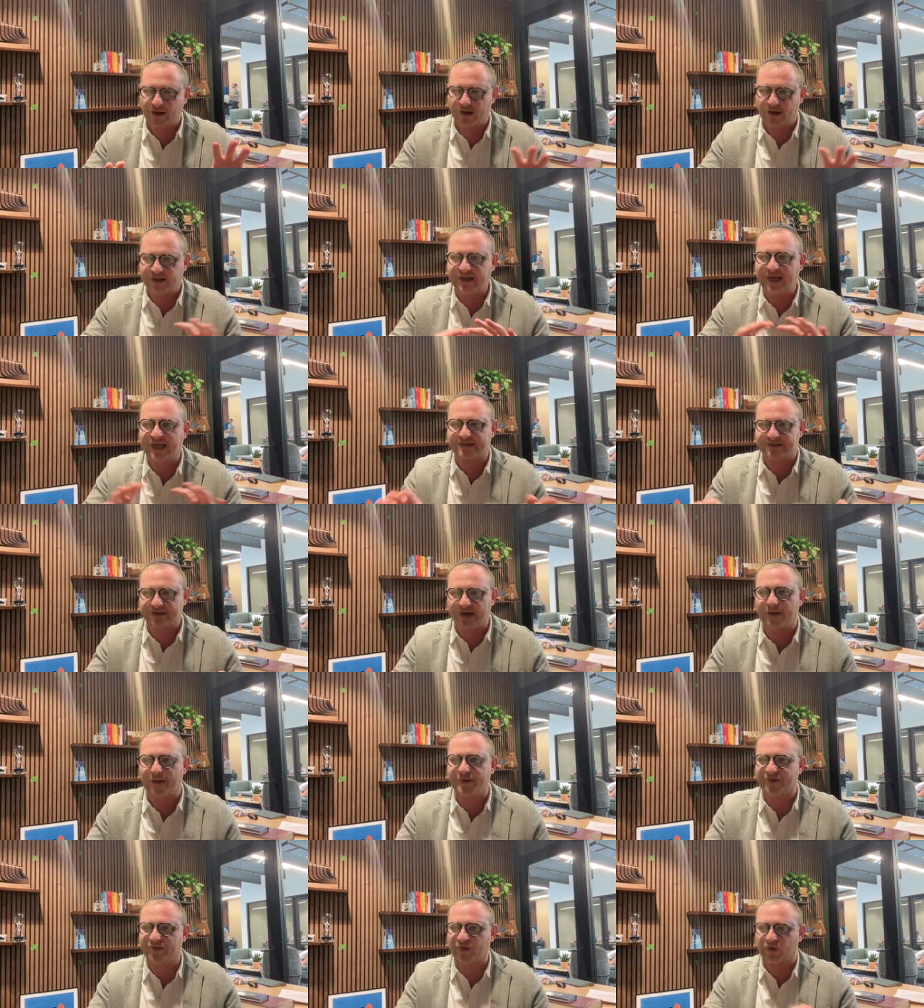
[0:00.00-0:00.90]
it takes
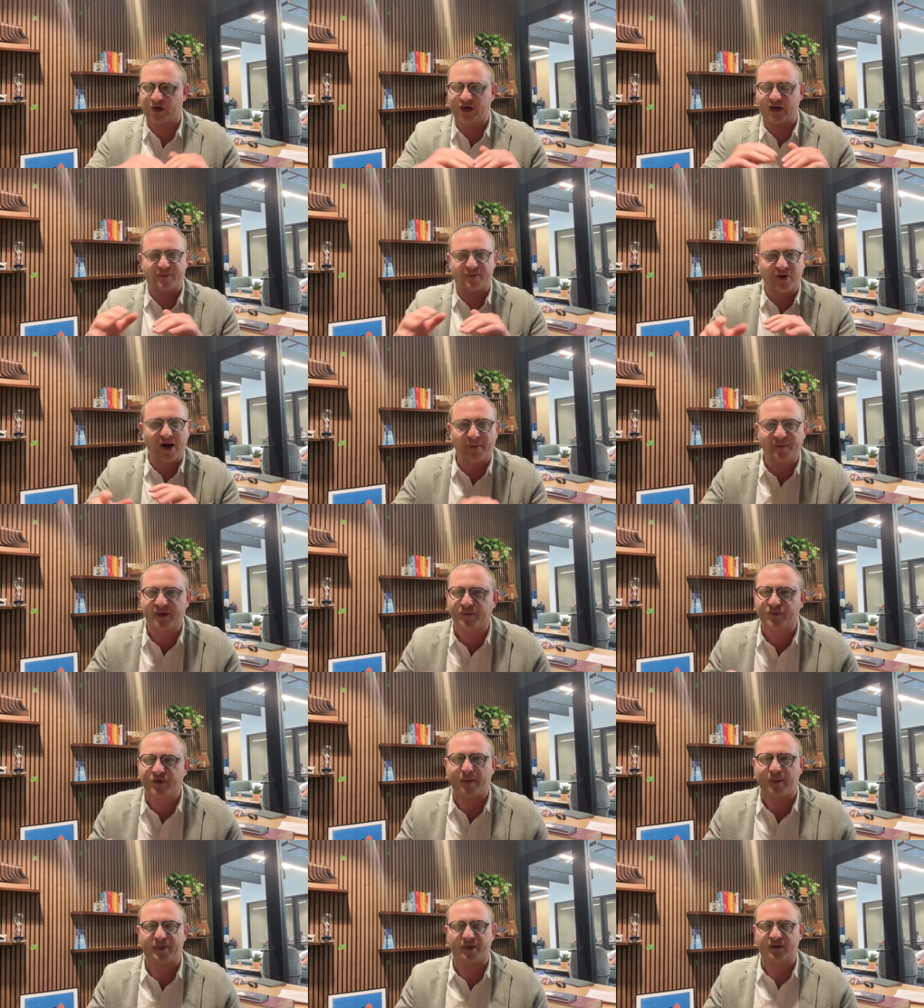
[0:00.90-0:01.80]
time. You have to learn how to prompt
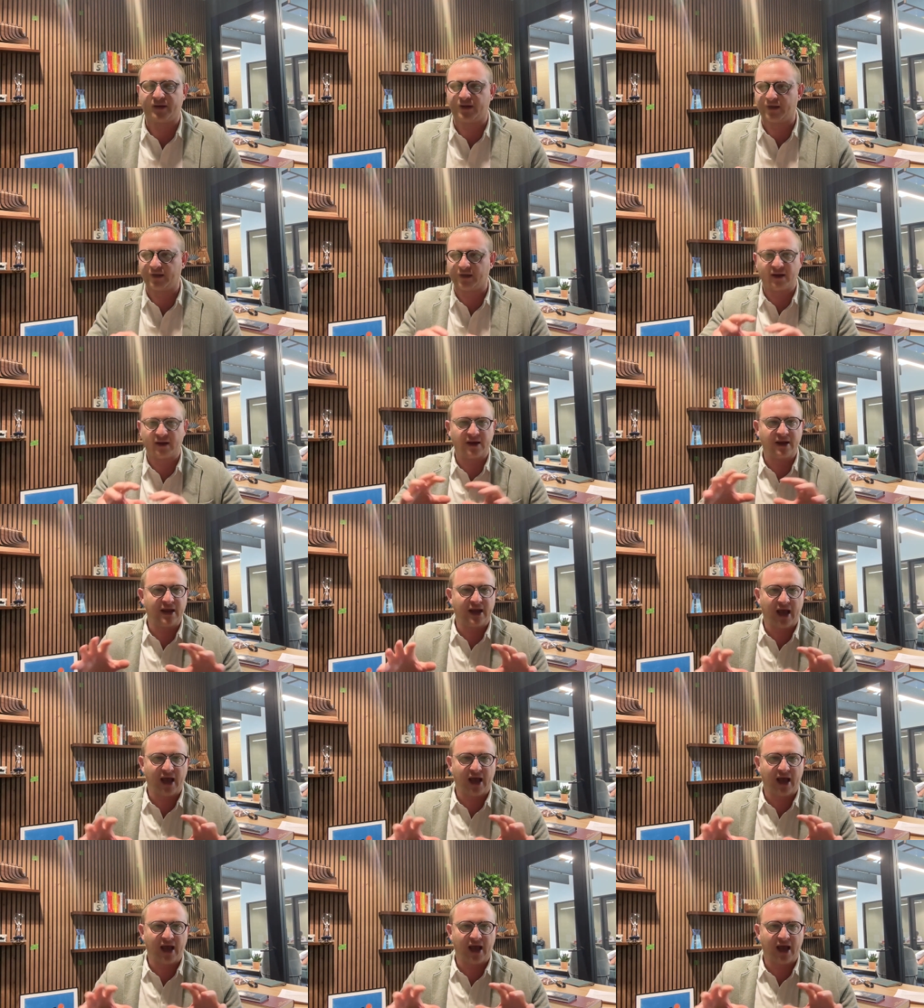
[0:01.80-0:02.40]
it properly.